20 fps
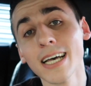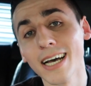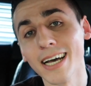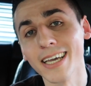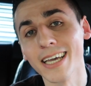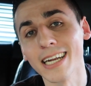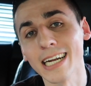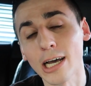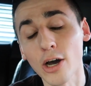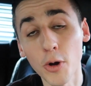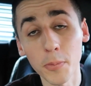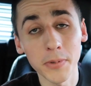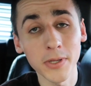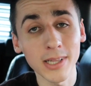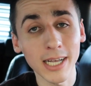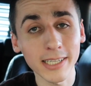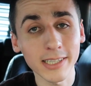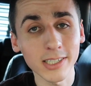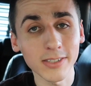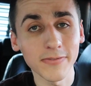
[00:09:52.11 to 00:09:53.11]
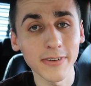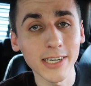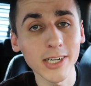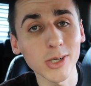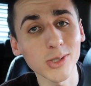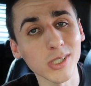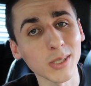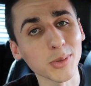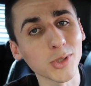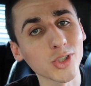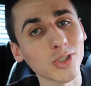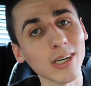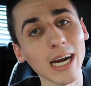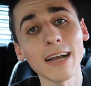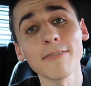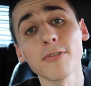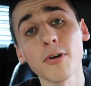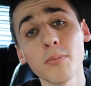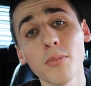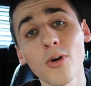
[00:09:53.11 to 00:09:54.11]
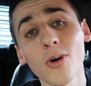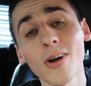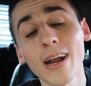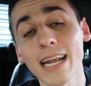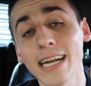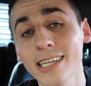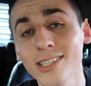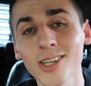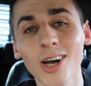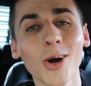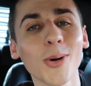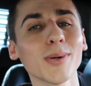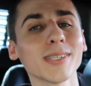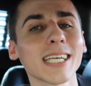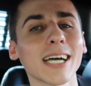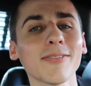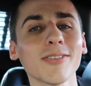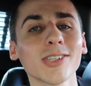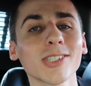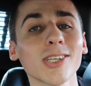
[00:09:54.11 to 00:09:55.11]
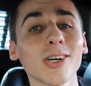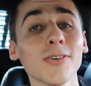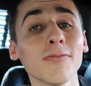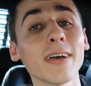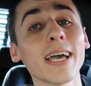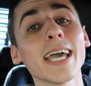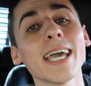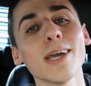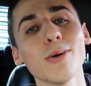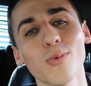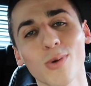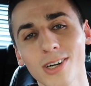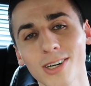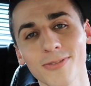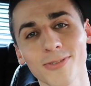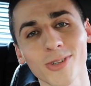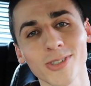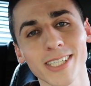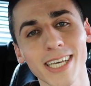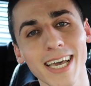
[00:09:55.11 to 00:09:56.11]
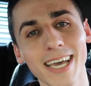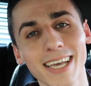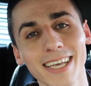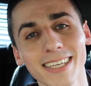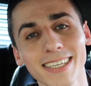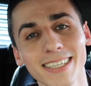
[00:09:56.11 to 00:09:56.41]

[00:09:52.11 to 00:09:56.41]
Again, I hope you liked this video, subscribe for more, and as always, have yourself a wonderful day.